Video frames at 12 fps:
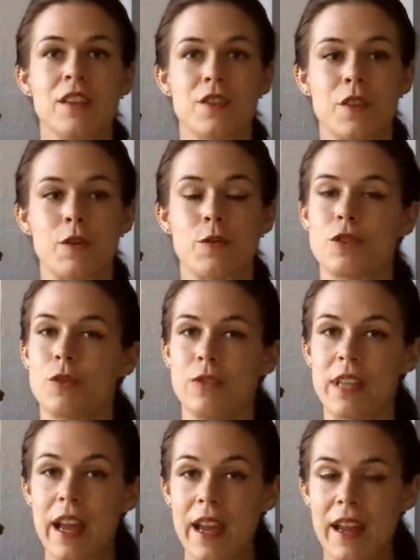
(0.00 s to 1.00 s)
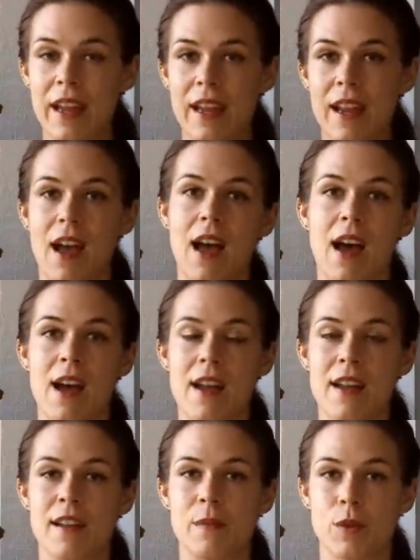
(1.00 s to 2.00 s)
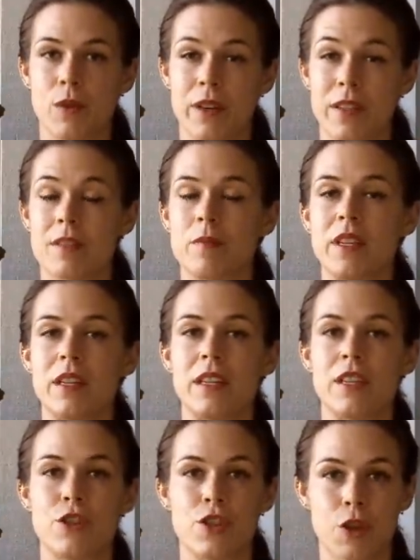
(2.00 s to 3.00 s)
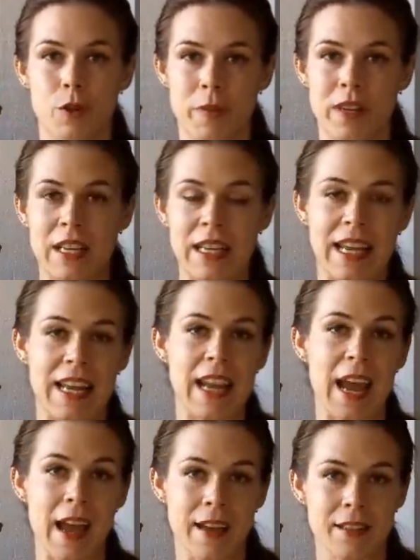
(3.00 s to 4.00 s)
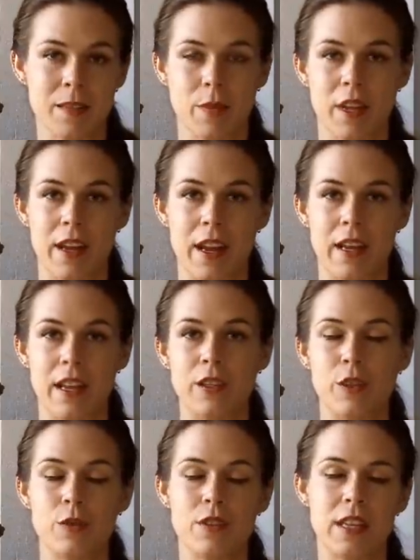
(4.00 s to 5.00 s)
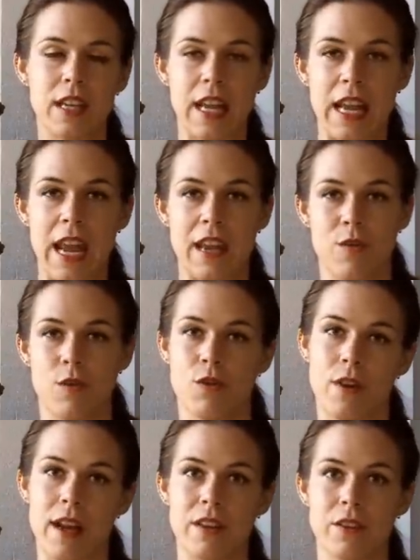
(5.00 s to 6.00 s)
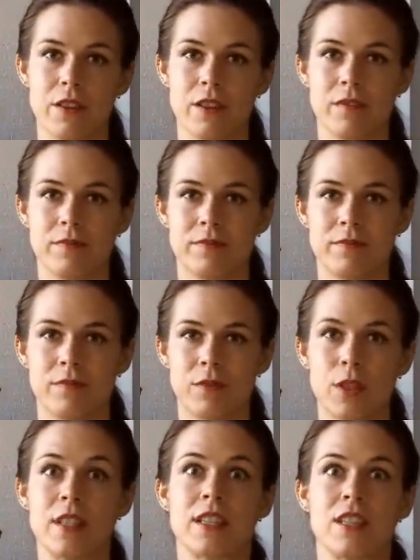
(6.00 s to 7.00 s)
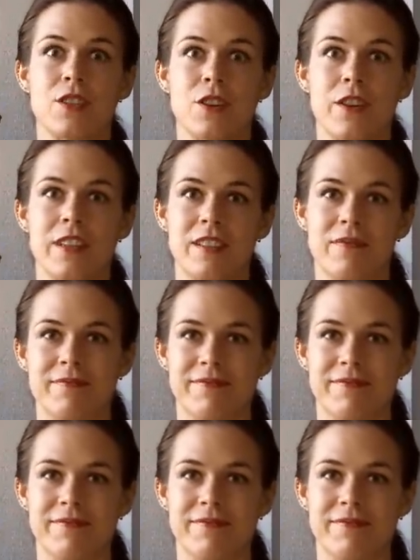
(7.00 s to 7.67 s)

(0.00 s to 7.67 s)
So today I am going to be sharpening an axe blade using an angle grinder. So let's get started.